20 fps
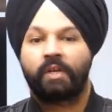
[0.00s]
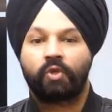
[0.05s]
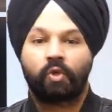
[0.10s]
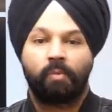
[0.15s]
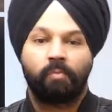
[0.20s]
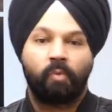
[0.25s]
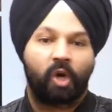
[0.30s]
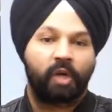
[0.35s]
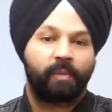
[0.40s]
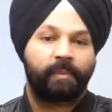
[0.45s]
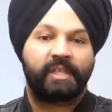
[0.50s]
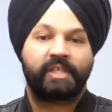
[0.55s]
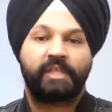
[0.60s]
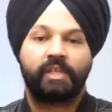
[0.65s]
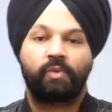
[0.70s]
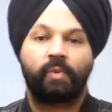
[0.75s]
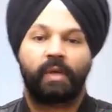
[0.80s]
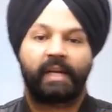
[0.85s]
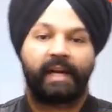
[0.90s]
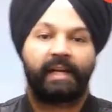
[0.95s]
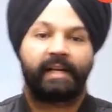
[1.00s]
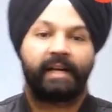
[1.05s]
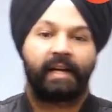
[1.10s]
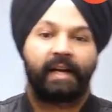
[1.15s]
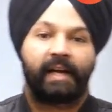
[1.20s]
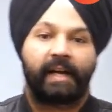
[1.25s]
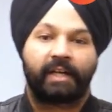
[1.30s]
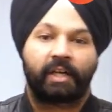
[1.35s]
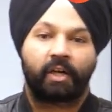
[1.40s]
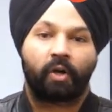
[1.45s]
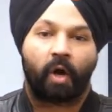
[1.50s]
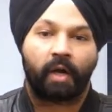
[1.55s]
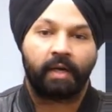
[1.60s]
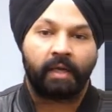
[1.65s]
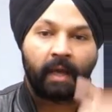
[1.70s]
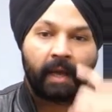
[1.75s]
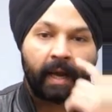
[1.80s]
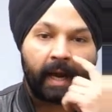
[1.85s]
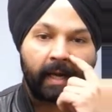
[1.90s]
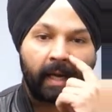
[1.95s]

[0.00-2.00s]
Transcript: So more pieces were added later on,